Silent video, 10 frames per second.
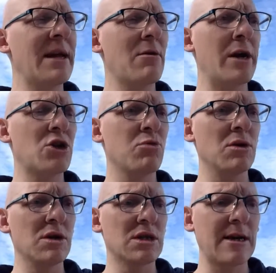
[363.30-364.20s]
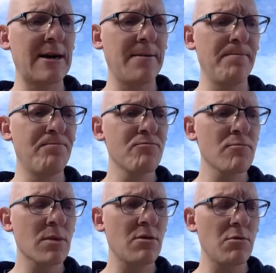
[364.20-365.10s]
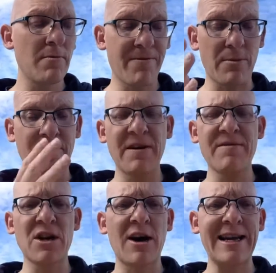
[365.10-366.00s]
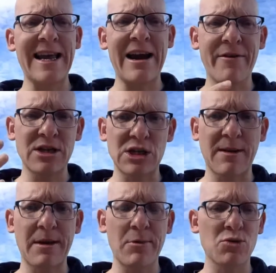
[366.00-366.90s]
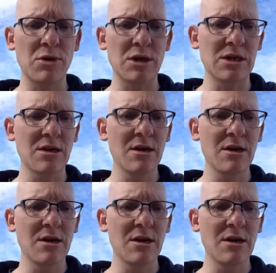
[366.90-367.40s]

which was from a vivid idea into something which was